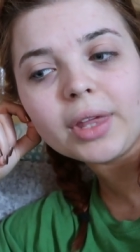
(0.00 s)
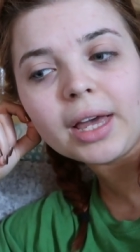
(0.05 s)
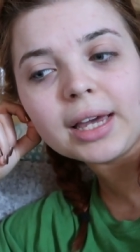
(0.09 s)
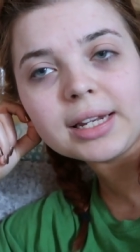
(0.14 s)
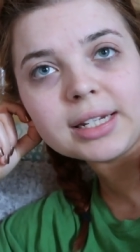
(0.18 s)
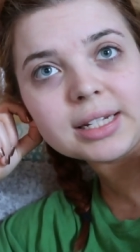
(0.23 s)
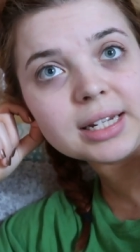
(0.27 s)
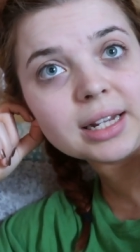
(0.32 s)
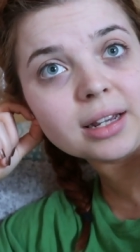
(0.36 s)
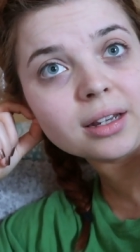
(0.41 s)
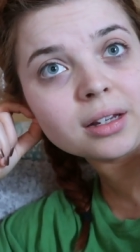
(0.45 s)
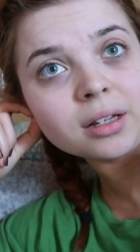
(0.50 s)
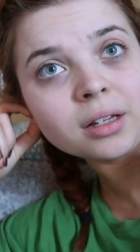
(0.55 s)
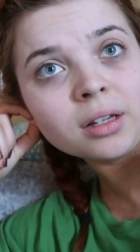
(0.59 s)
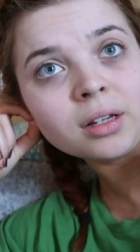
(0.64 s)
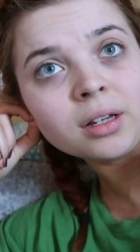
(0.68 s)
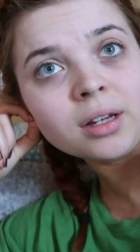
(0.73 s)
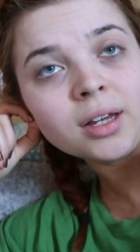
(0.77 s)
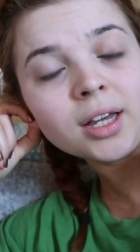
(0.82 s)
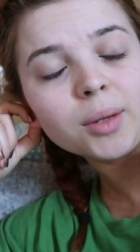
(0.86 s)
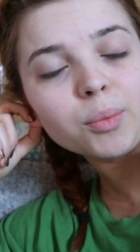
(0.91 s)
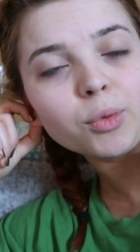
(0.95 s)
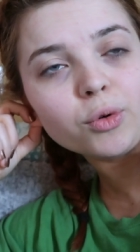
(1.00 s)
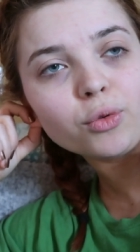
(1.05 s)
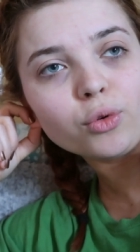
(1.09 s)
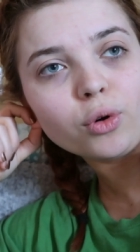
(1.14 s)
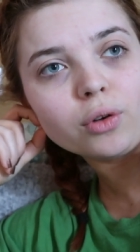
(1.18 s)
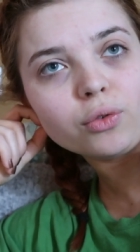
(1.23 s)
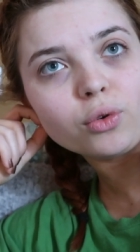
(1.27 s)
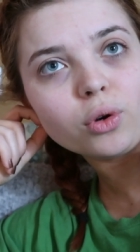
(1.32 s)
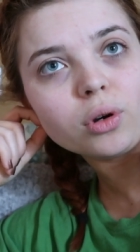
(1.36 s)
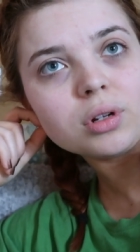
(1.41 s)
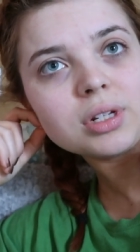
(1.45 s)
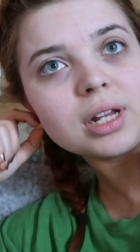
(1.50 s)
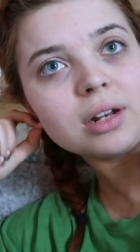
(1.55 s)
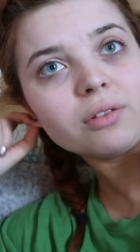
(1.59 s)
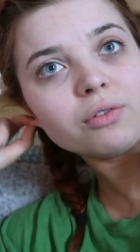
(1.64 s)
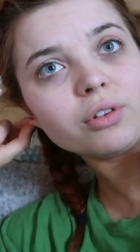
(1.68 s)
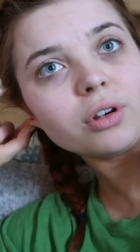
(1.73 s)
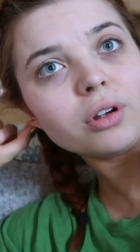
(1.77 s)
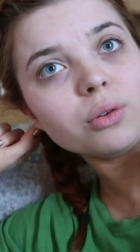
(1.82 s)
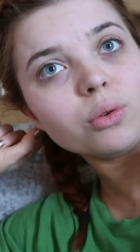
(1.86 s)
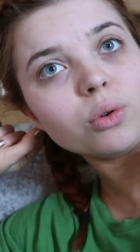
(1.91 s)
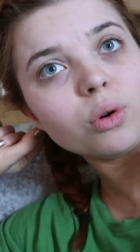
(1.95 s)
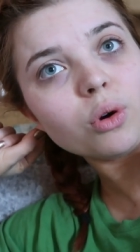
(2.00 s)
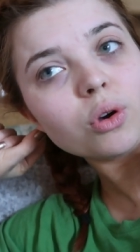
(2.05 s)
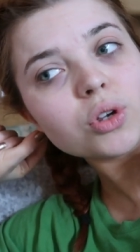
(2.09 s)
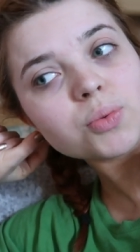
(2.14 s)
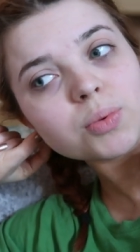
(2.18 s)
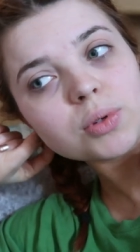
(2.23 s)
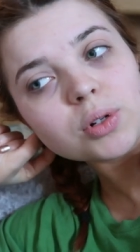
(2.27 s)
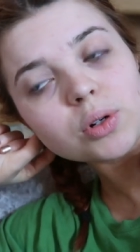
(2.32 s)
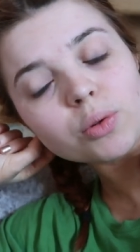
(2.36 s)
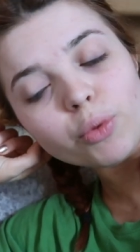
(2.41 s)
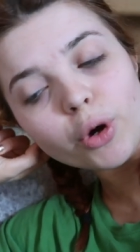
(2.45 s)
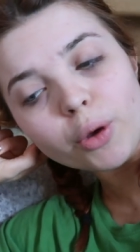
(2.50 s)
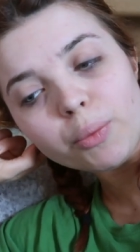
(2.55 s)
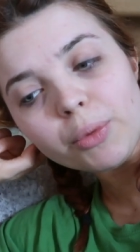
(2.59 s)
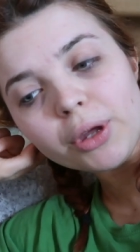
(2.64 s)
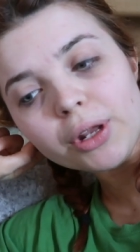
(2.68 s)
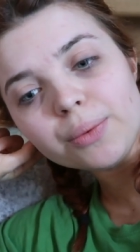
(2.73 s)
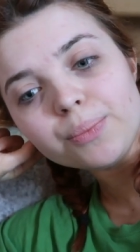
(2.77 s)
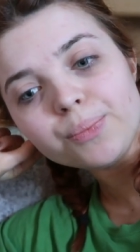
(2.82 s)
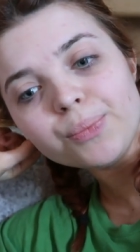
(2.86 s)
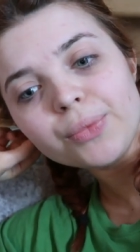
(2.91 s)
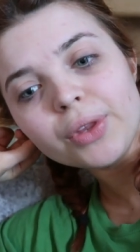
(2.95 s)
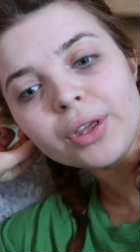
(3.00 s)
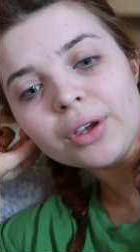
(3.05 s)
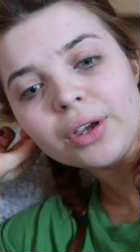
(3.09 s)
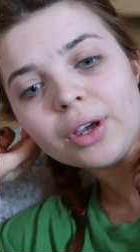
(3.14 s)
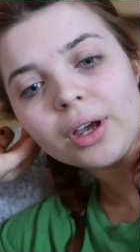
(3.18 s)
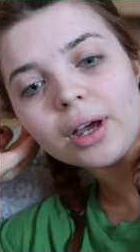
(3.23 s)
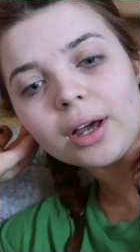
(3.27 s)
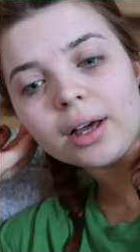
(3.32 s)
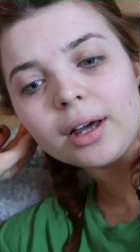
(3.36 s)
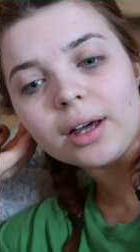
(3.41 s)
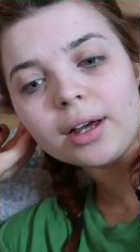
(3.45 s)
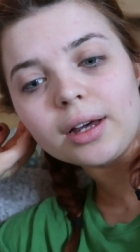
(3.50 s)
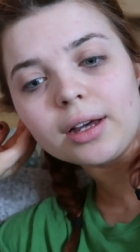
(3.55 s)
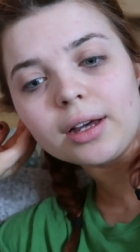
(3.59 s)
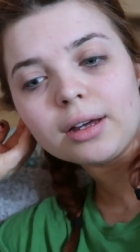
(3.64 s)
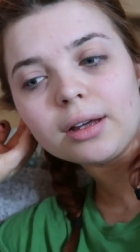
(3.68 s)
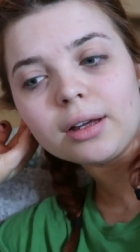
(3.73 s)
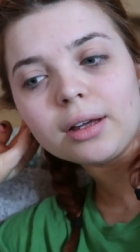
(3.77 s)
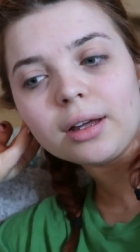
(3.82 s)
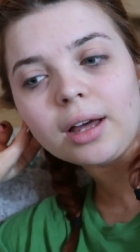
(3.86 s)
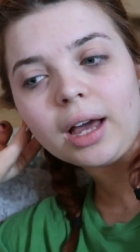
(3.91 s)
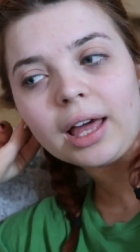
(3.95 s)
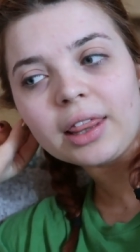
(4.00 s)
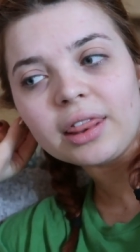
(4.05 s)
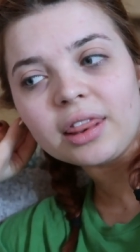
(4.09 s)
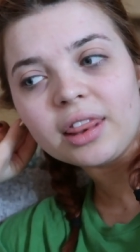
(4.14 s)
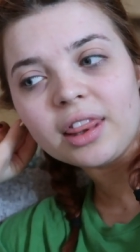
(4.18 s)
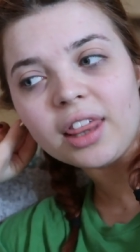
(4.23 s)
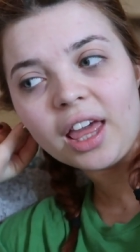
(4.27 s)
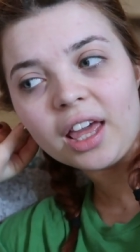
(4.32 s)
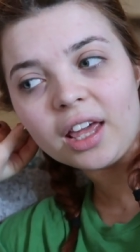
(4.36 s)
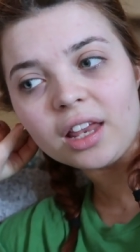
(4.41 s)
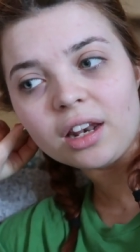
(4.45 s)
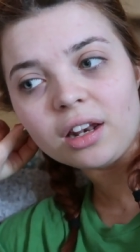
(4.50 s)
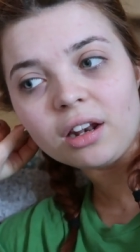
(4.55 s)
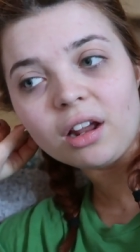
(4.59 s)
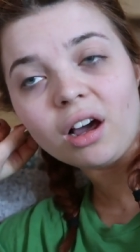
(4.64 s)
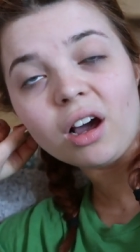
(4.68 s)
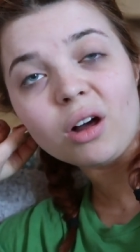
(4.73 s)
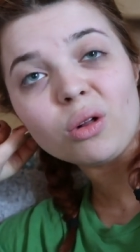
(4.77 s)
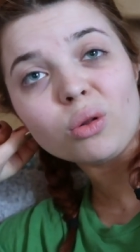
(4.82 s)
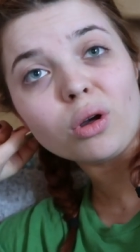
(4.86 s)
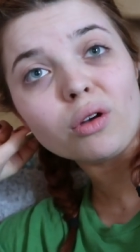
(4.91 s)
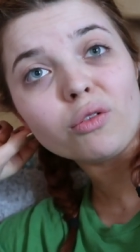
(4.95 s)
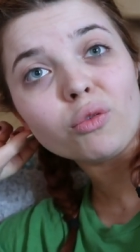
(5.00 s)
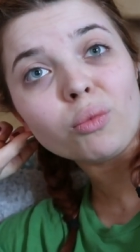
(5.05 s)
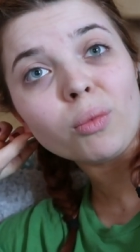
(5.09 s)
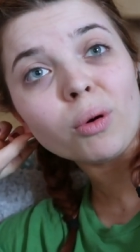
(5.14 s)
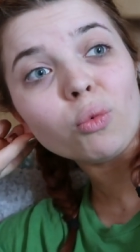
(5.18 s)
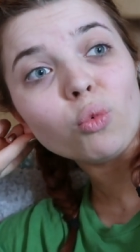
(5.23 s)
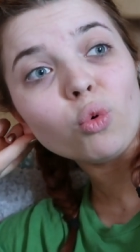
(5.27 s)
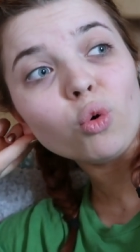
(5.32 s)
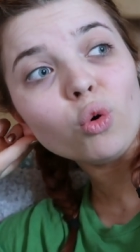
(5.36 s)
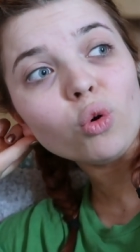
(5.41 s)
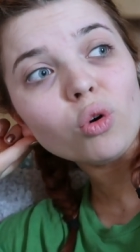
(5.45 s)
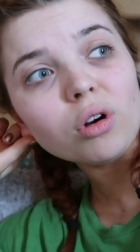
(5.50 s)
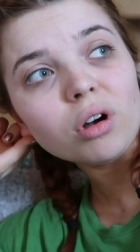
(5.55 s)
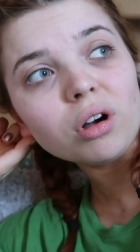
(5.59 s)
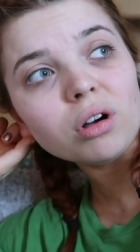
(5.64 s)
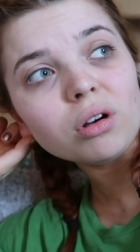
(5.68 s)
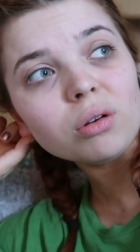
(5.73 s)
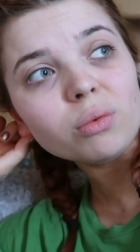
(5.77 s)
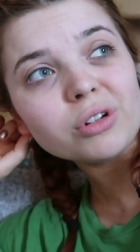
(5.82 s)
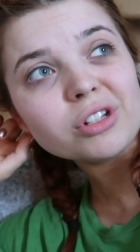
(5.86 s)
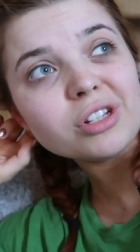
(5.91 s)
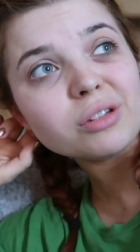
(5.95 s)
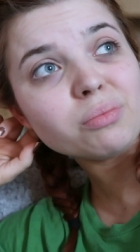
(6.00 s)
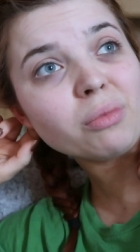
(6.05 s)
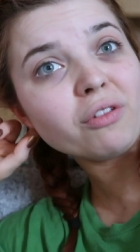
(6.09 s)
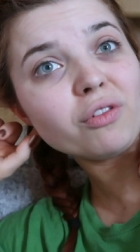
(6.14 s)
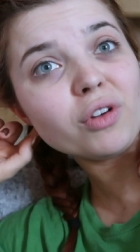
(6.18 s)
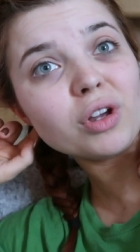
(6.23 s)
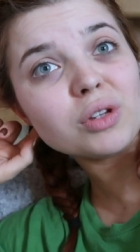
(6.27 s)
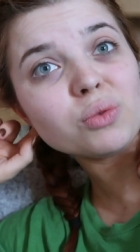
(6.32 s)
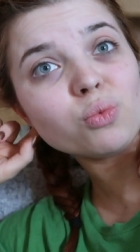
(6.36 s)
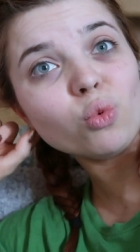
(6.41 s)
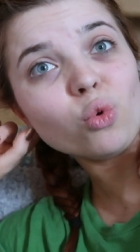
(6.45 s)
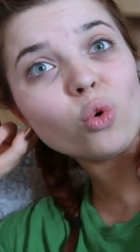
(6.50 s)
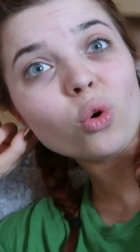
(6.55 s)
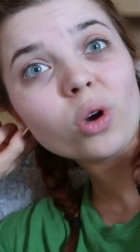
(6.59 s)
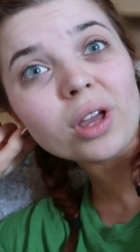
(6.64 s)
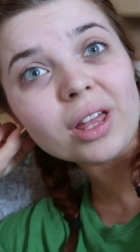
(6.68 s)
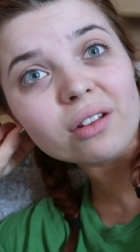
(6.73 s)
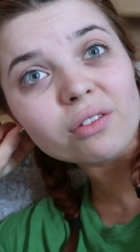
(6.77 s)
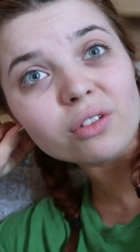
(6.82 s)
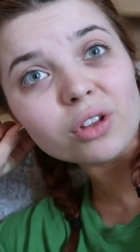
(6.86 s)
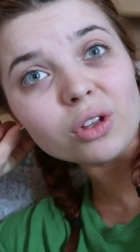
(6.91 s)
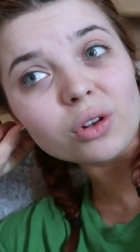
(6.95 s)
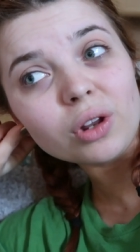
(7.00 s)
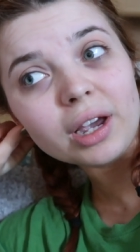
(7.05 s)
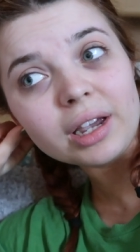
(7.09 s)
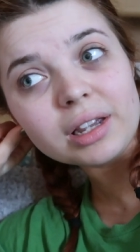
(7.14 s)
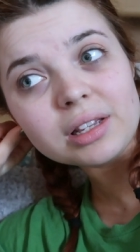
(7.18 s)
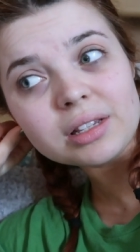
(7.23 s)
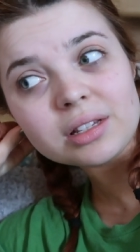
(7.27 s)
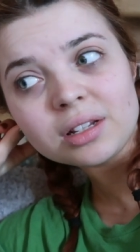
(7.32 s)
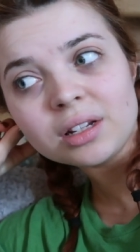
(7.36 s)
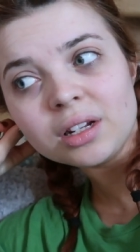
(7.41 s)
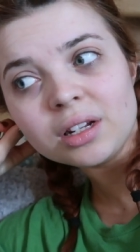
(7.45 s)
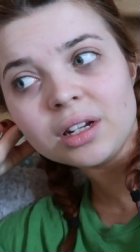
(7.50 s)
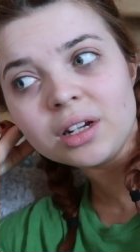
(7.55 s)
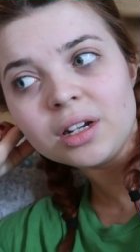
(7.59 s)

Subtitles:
editing before I've got a telephone hospital appointment. And then I'll go for my walk, which is my first walk in a few days.